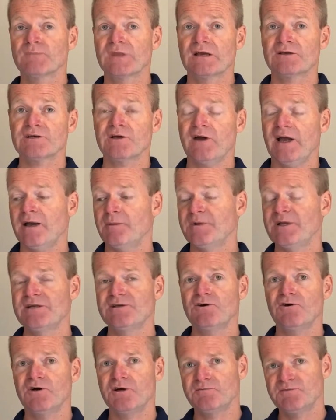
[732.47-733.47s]
So how many
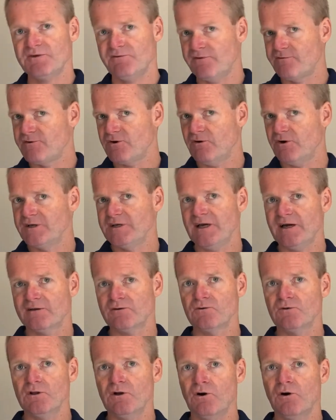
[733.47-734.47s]
times, if you've got a
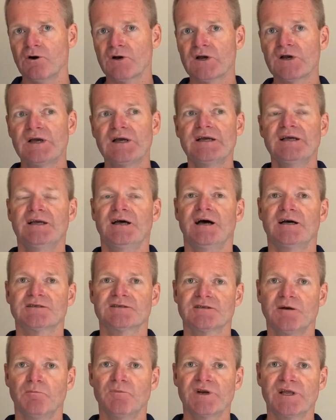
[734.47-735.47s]
Yale lock, is
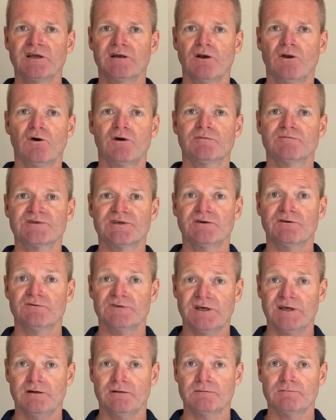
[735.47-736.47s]
somebody going to lock themselves
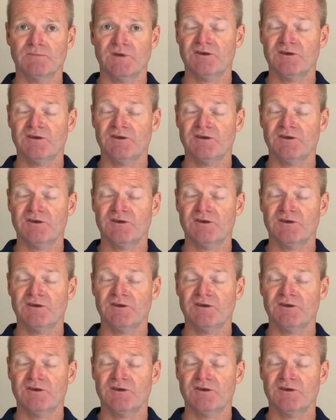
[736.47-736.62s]
out?